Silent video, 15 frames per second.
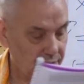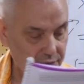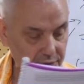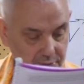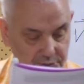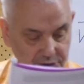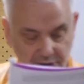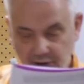
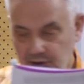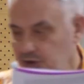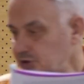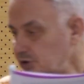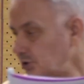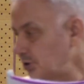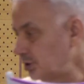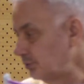From the
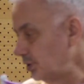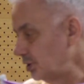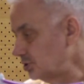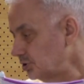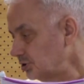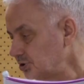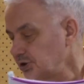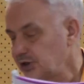initial
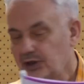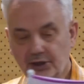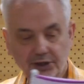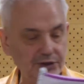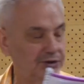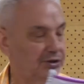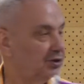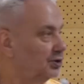equation, they are
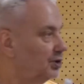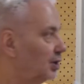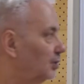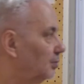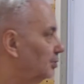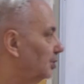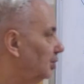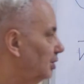written
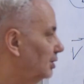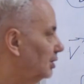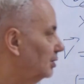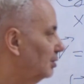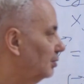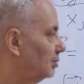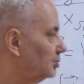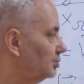down here
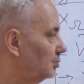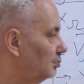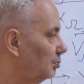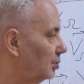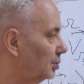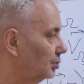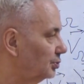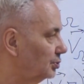on the
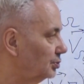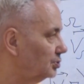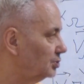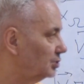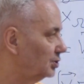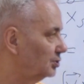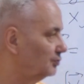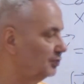board. You
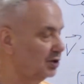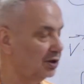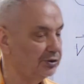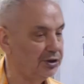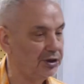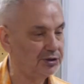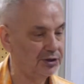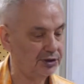see, we
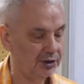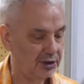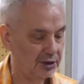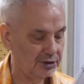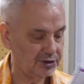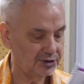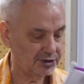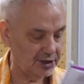already
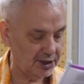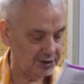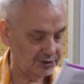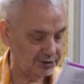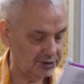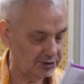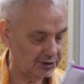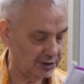discussed
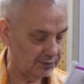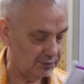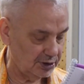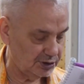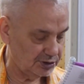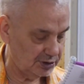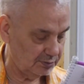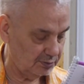this
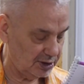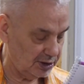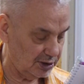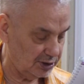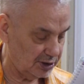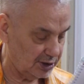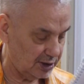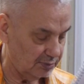equation many
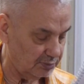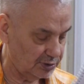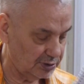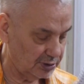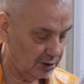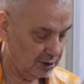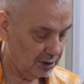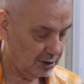times,
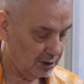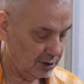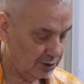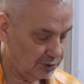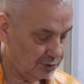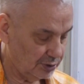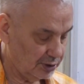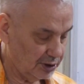
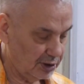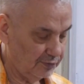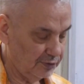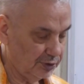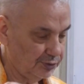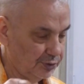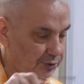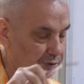so I
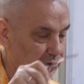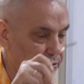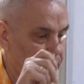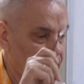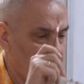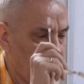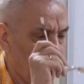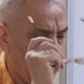will not
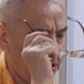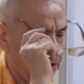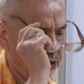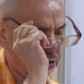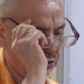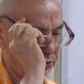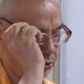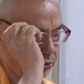
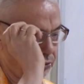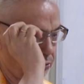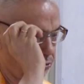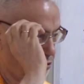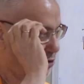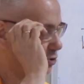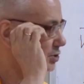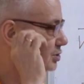return to
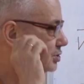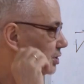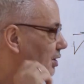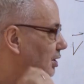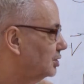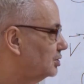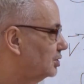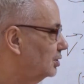this
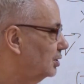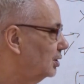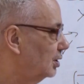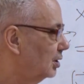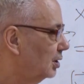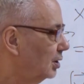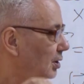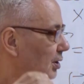discussion.
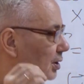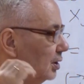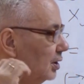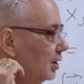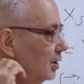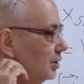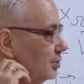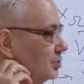
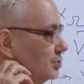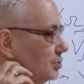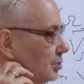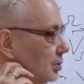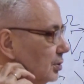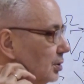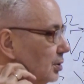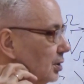And
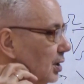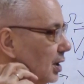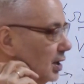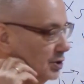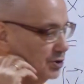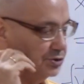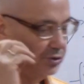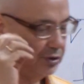so
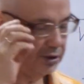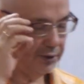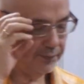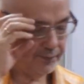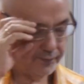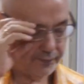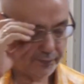actually